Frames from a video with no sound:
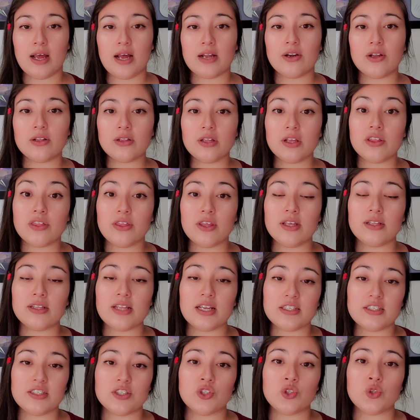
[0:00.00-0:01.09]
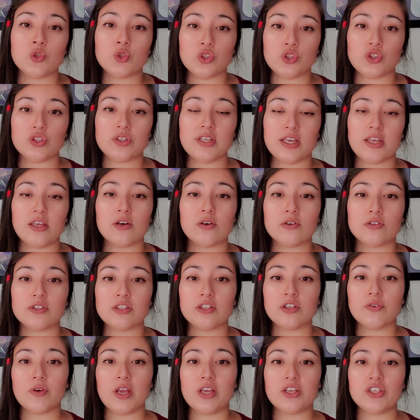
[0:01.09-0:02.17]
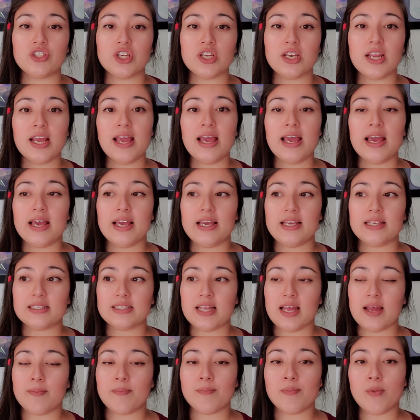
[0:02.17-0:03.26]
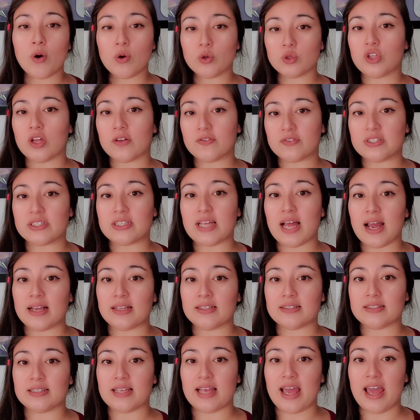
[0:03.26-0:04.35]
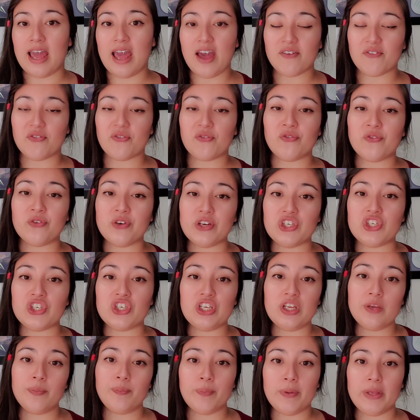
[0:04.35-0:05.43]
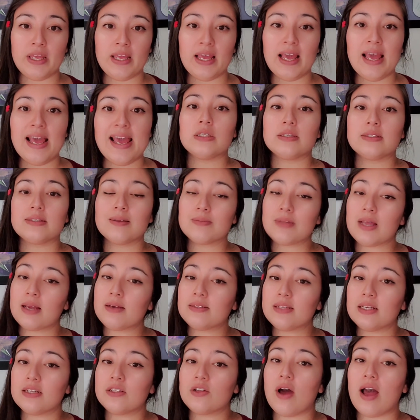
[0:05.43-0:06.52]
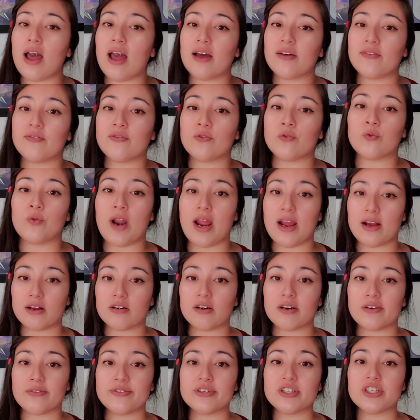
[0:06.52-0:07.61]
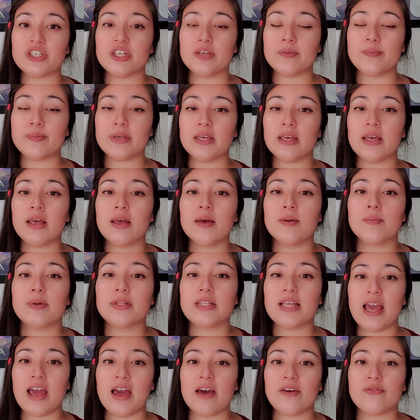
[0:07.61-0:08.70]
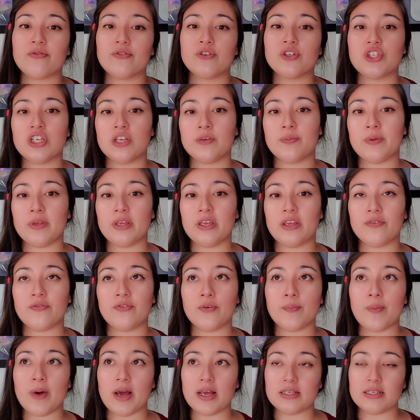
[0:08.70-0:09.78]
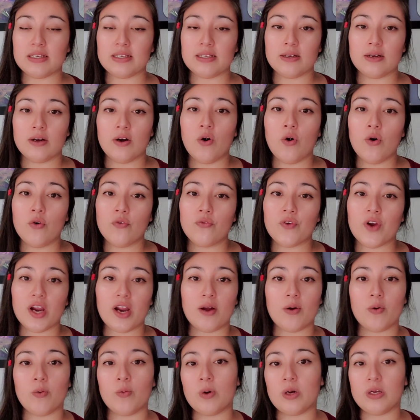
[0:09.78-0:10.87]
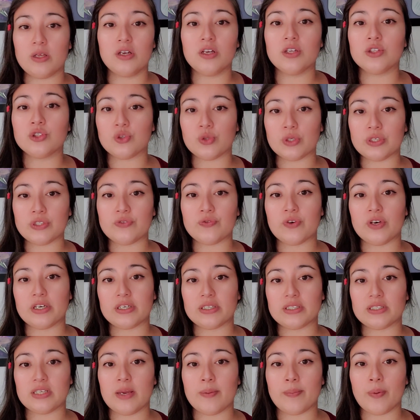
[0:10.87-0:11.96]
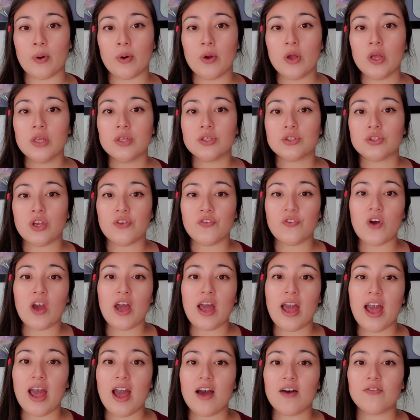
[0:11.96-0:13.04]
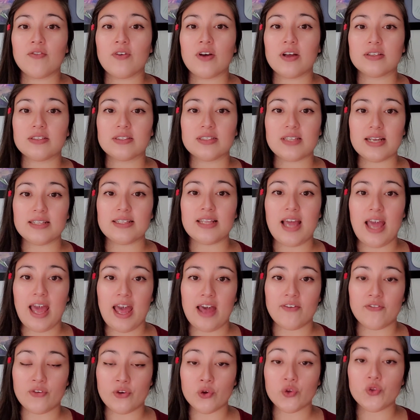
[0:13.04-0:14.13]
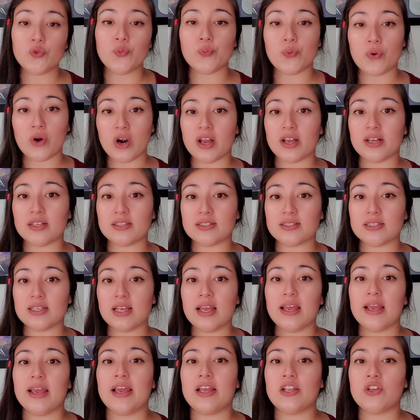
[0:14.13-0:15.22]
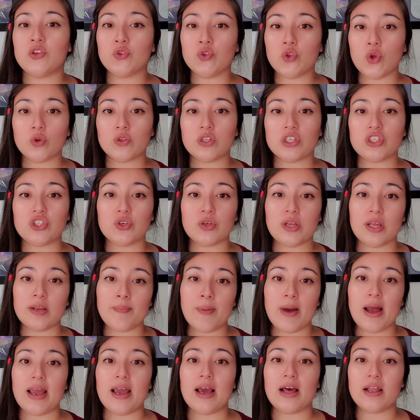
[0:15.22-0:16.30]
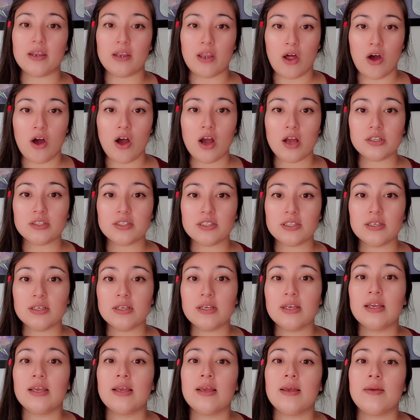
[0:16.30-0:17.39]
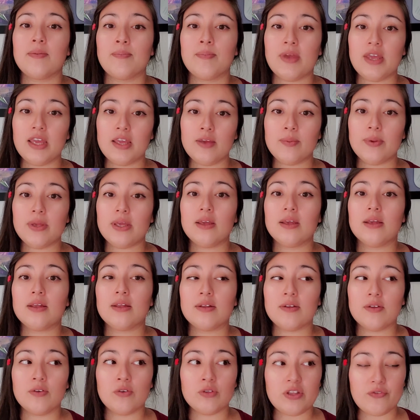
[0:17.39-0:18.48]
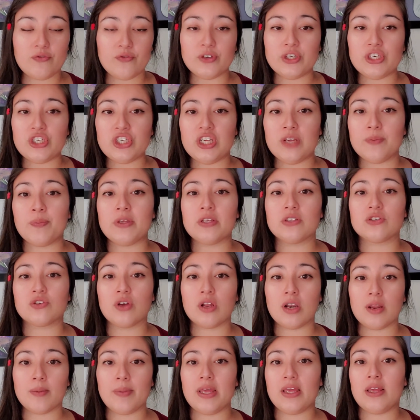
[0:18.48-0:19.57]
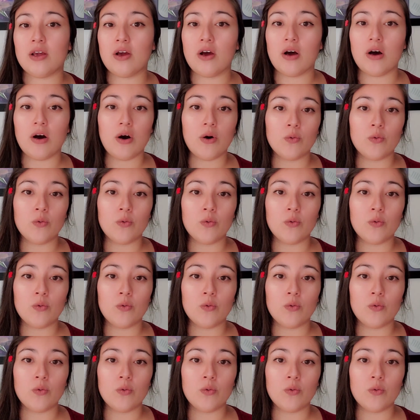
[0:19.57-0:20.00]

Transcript: Another thing that is good to take in consideration is that most of sites have free shipping. Sometimes they don't have regular free shipping, but they have free shipping if you buy over 100, for example. So if you have a site that have good price and you know that you can buy a lot, maybe the free shipping is gonna make it all